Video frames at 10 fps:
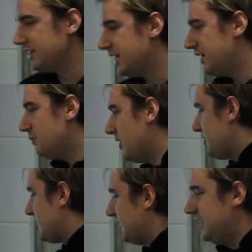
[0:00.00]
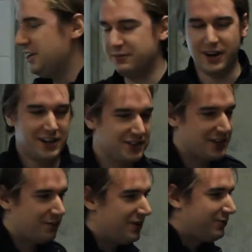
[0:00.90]
they didn't want to just leave, right? It's just
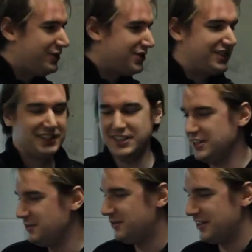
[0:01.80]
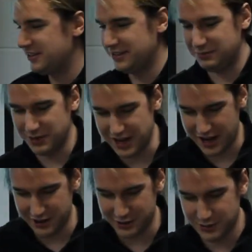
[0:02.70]
like well, if we just leave, then we
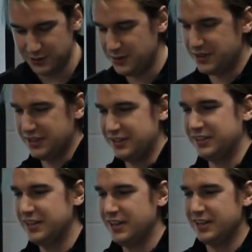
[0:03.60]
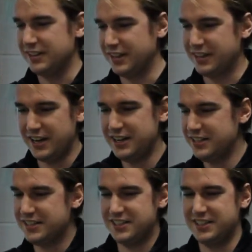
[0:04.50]
kind of lose, and like they
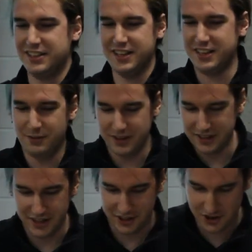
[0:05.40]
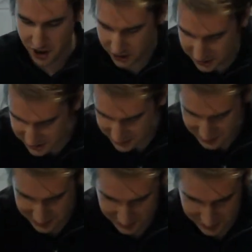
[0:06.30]
didn't like even acknowledge us
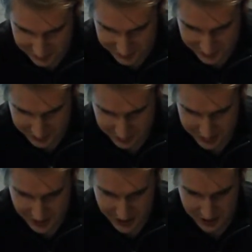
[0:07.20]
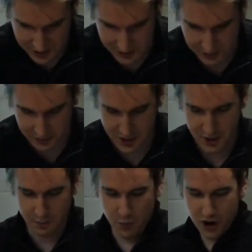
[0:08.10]
at all. Like what the hell? So
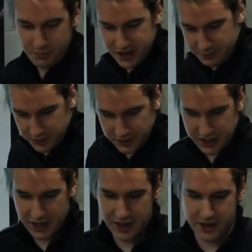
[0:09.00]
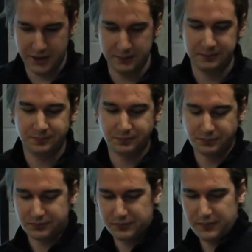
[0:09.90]
more people came
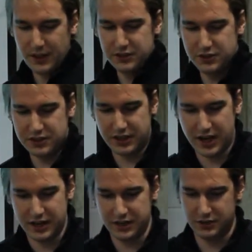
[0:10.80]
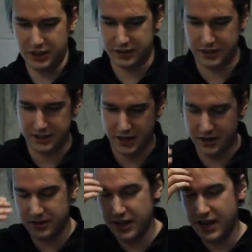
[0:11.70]
just to kind of check things
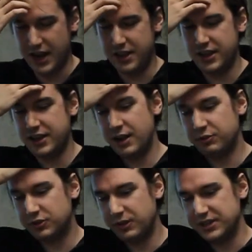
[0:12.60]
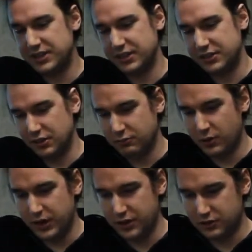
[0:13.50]
out. And then April 26th, Doug wrote
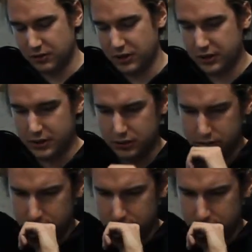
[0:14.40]
an editorial